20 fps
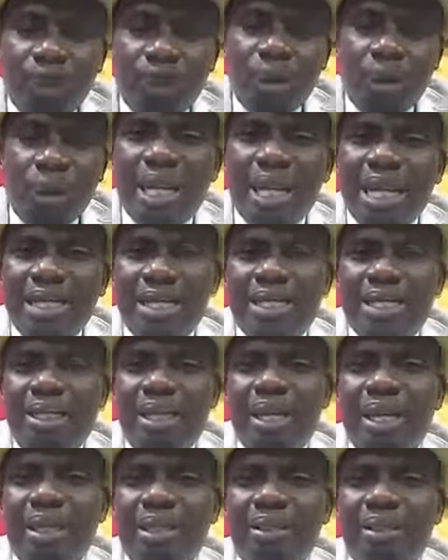all, what does it
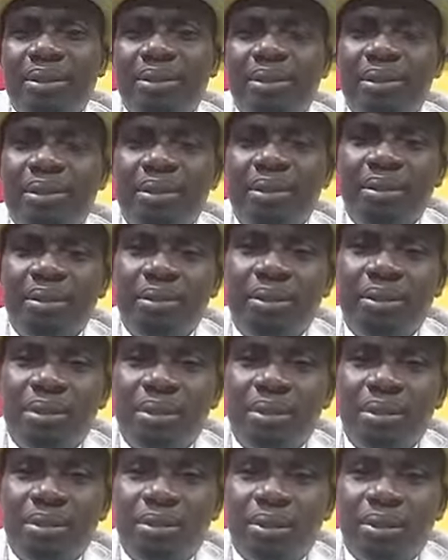take
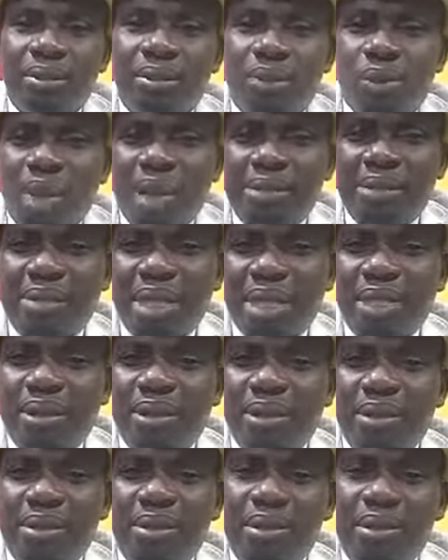to have
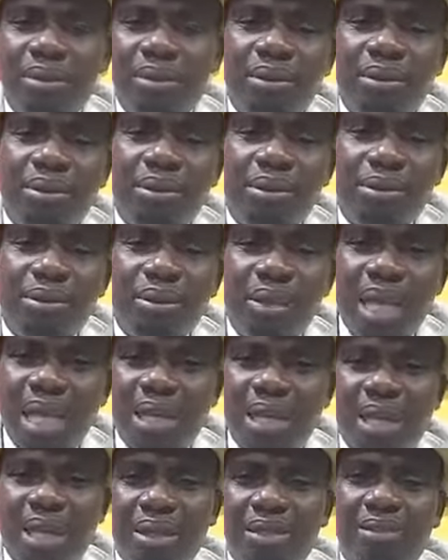sex?
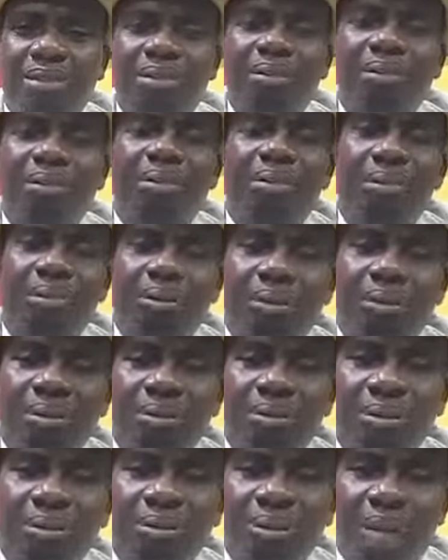Nothing.
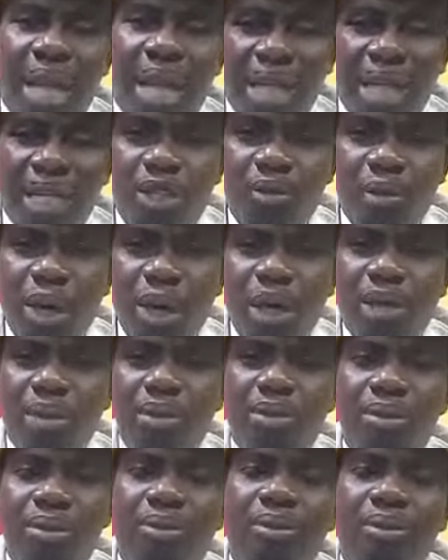I eat well.
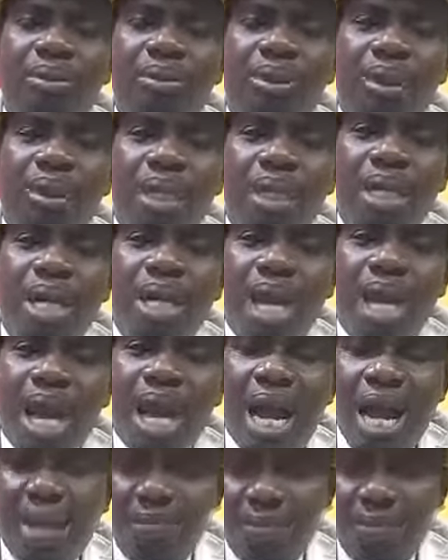
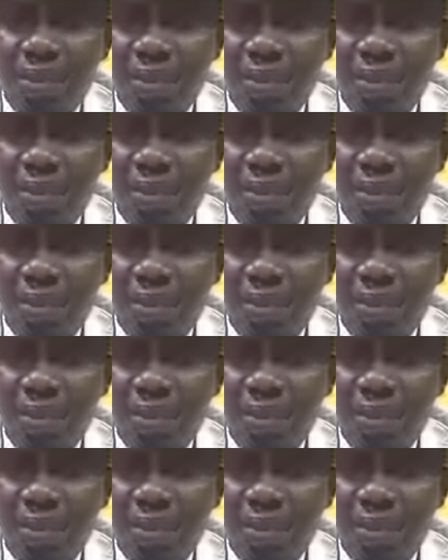I have good